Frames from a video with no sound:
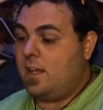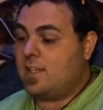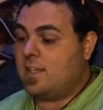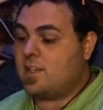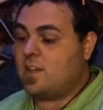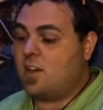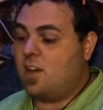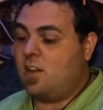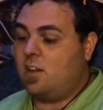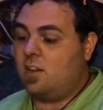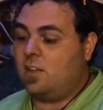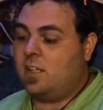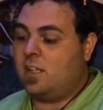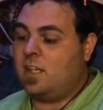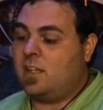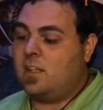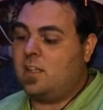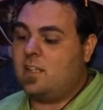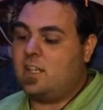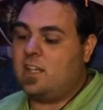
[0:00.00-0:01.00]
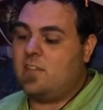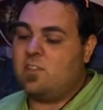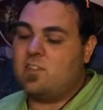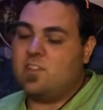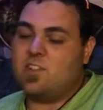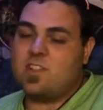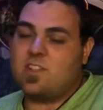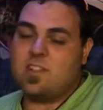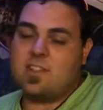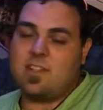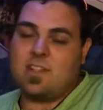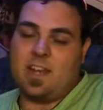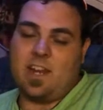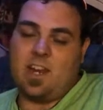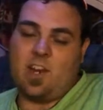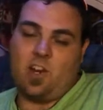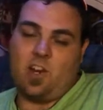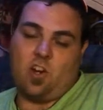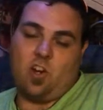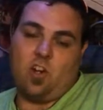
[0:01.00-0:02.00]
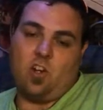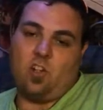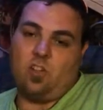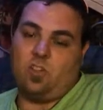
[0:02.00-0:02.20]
It's called In the Devil's Snare: